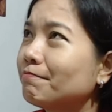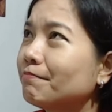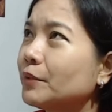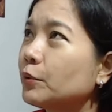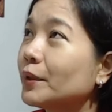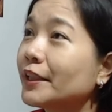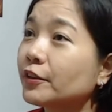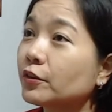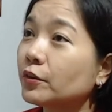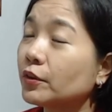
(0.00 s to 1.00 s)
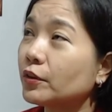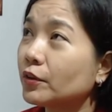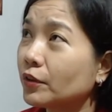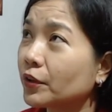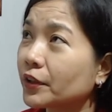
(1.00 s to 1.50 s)
be willing to
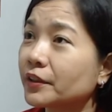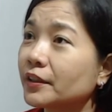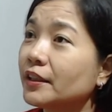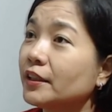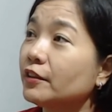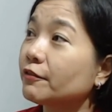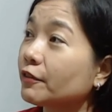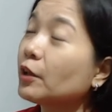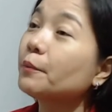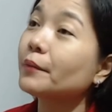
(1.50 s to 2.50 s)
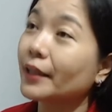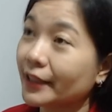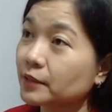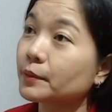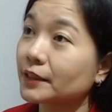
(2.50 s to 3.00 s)
learn from the
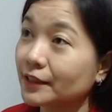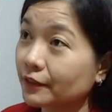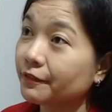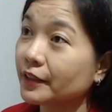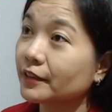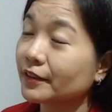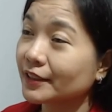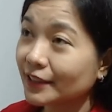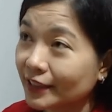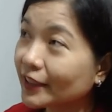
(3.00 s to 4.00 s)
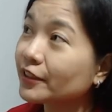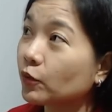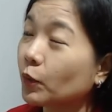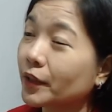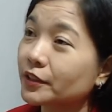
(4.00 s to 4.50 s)
experts in the field. Kasi they're the
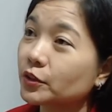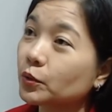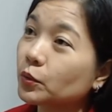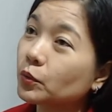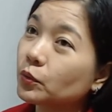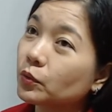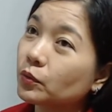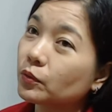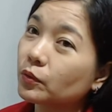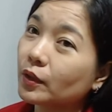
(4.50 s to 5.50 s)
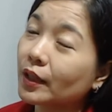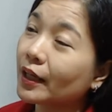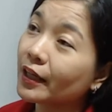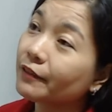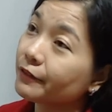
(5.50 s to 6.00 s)
ones who
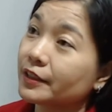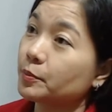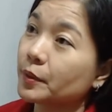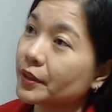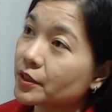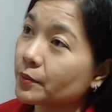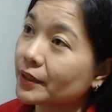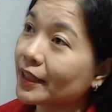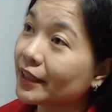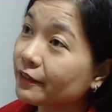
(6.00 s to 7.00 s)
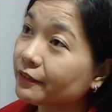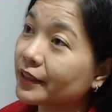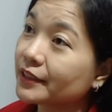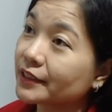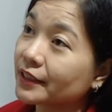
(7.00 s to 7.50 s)
have experience with
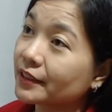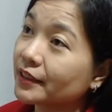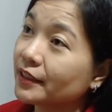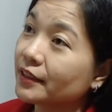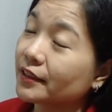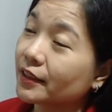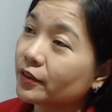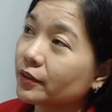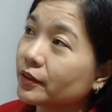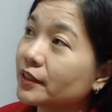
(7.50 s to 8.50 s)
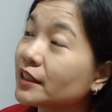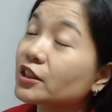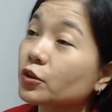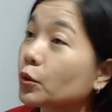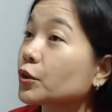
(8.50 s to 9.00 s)
elephants and ganun. This
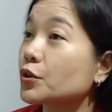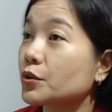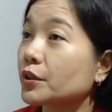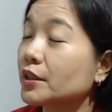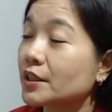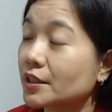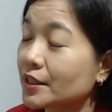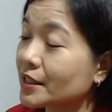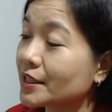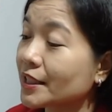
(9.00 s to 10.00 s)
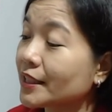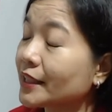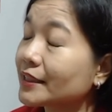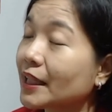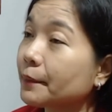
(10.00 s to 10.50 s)
is torture. This, this thing
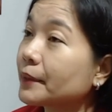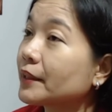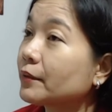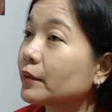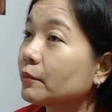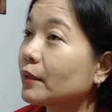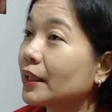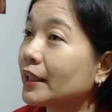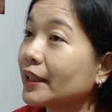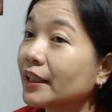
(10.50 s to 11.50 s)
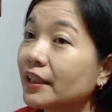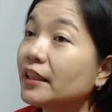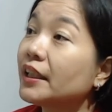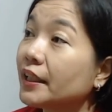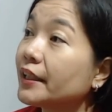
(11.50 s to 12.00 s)
that's happening with Mali,
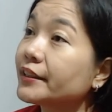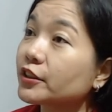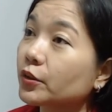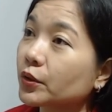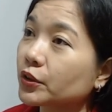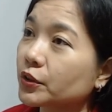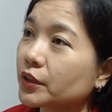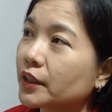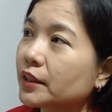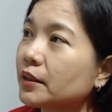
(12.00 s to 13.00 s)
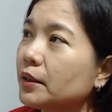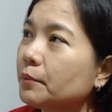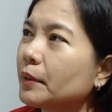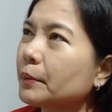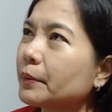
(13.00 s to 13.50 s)
it's torture. And
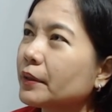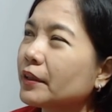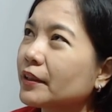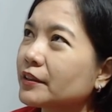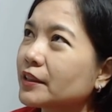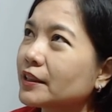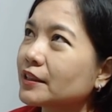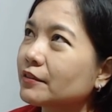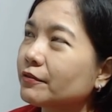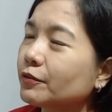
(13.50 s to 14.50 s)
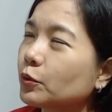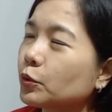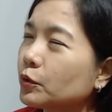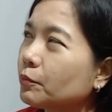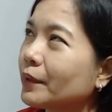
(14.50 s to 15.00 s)
people are just
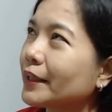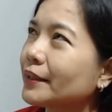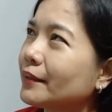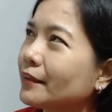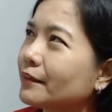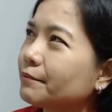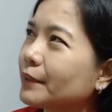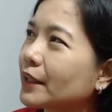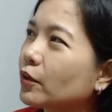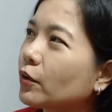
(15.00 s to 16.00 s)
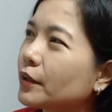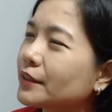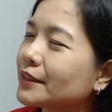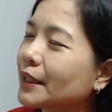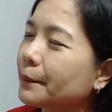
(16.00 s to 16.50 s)
fooled by the parang
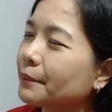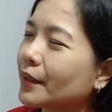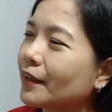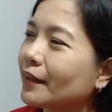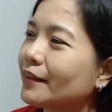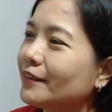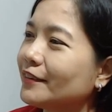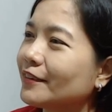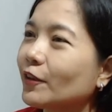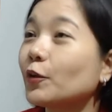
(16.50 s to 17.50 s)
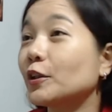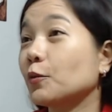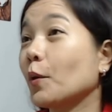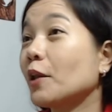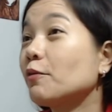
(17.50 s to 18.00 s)
concept na, oh,
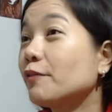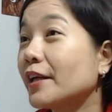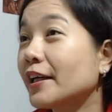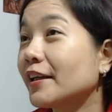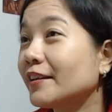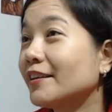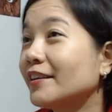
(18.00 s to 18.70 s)
you're well-fed.